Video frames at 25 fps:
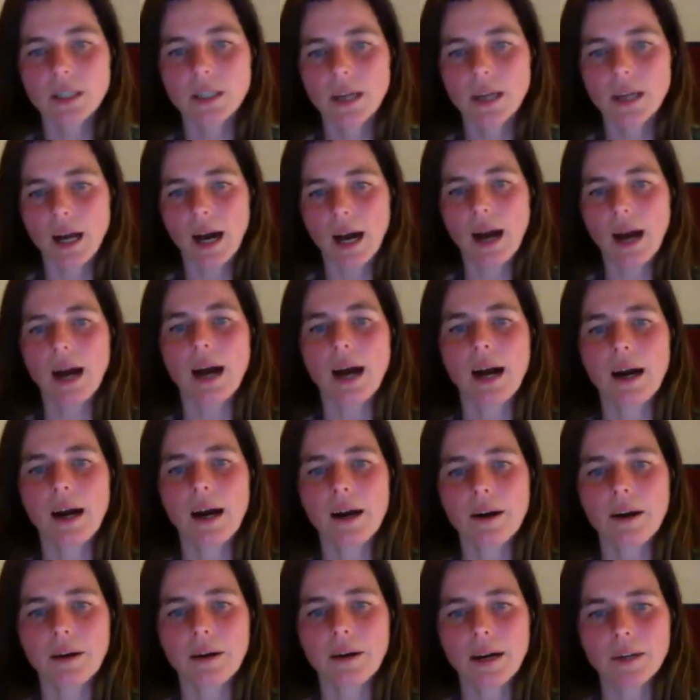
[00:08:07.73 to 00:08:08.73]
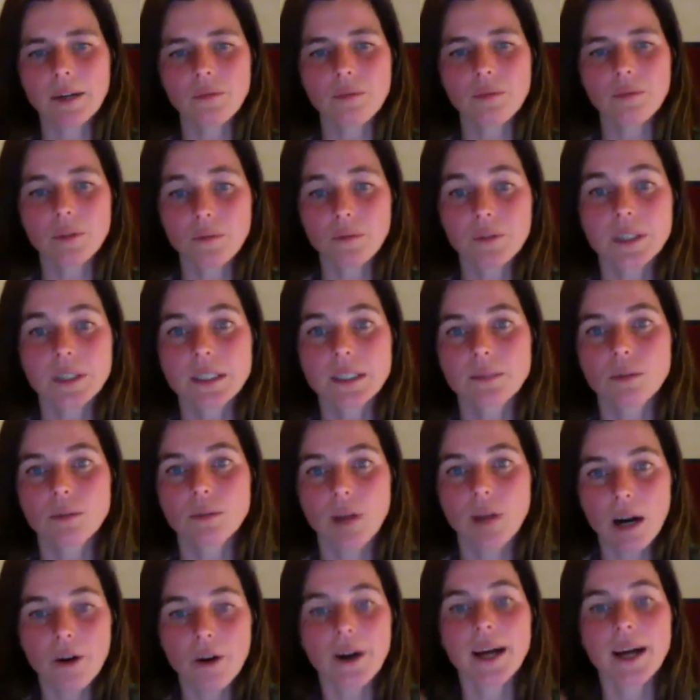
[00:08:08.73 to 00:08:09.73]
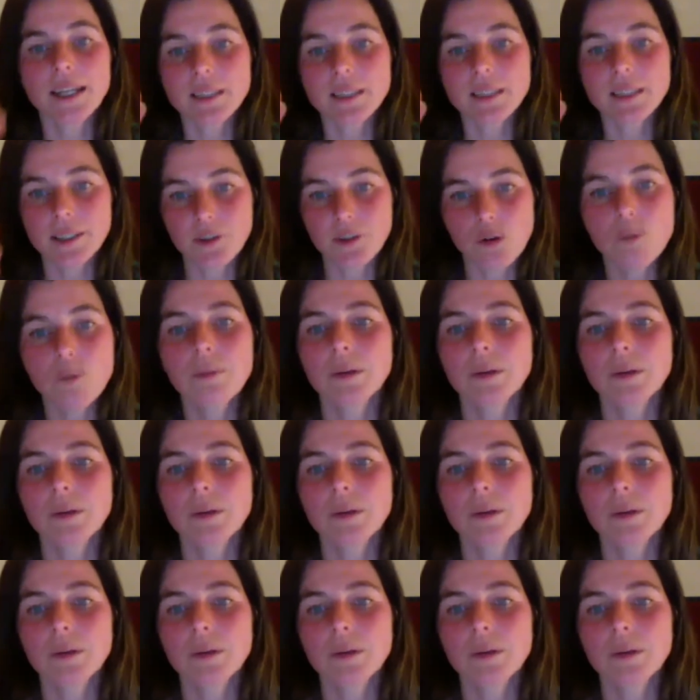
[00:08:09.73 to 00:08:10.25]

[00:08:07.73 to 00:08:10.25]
And first of all, our eyes are open,